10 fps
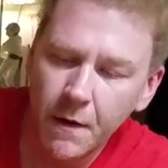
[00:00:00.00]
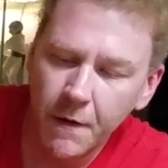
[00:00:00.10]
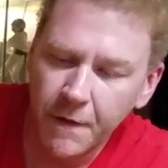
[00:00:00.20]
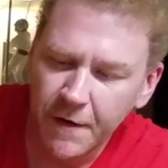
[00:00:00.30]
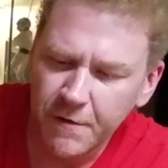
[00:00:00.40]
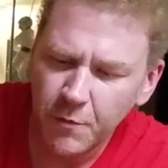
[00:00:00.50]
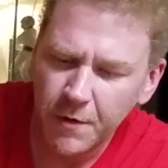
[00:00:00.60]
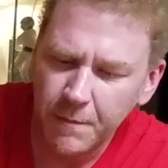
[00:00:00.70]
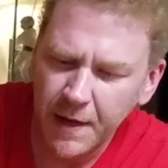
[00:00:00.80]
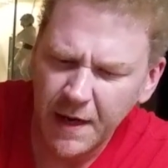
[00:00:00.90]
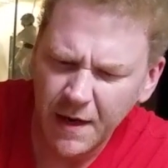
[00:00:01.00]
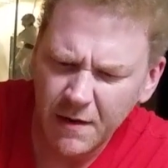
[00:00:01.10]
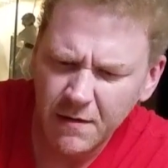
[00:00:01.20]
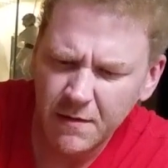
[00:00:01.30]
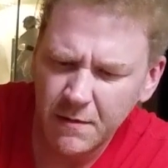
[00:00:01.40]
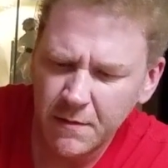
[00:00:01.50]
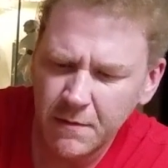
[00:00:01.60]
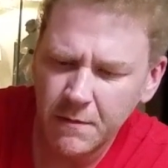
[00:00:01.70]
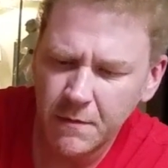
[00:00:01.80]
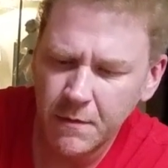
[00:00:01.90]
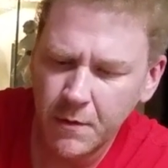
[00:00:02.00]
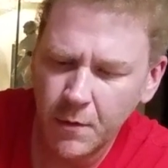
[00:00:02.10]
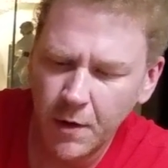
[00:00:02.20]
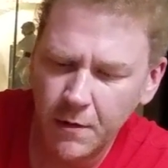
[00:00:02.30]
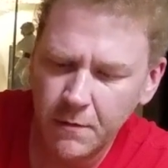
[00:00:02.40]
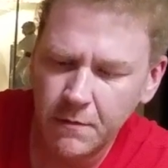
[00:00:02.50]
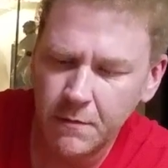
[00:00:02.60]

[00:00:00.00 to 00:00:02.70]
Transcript: This would be, well,